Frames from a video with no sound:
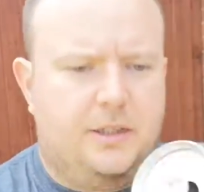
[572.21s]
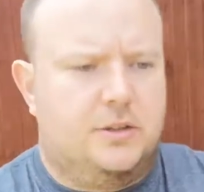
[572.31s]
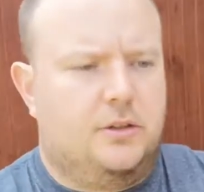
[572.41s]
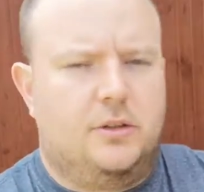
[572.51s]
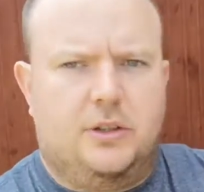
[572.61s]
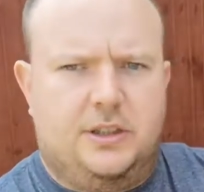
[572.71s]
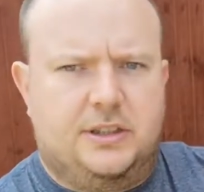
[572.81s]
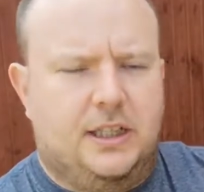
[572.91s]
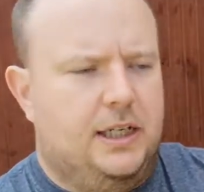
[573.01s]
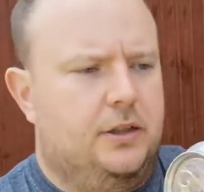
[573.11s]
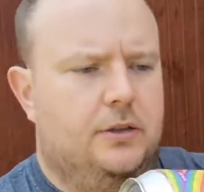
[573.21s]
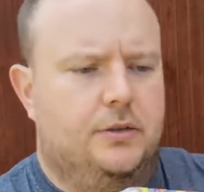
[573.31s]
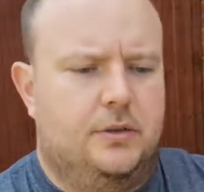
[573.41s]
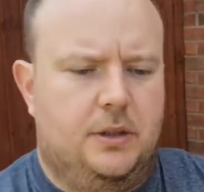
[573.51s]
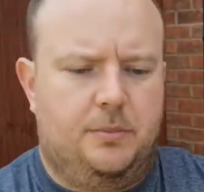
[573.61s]
It's all on its side, look.
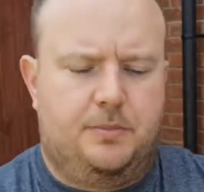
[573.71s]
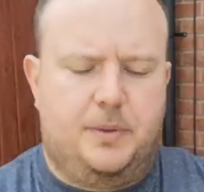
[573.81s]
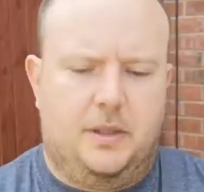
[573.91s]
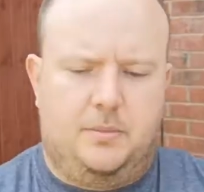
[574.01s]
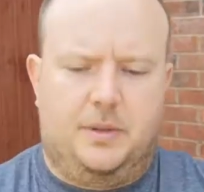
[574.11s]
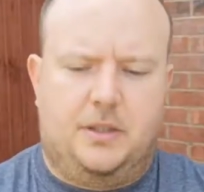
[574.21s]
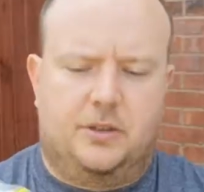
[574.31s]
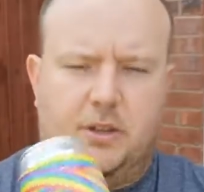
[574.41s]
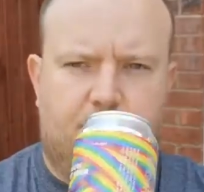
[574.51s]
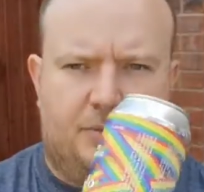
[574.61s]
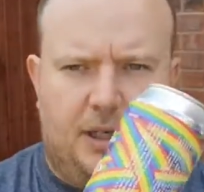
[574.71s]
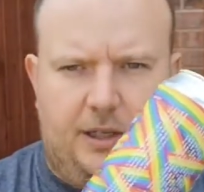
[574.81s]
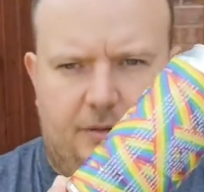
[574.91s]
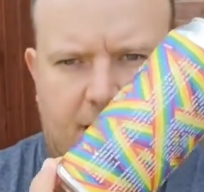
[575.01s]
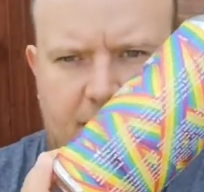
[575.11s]
But because of the
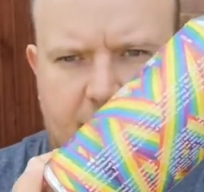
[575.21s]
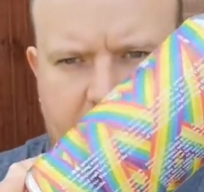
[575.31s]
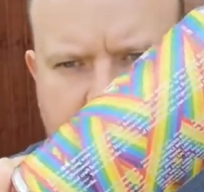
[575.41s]
bright right near the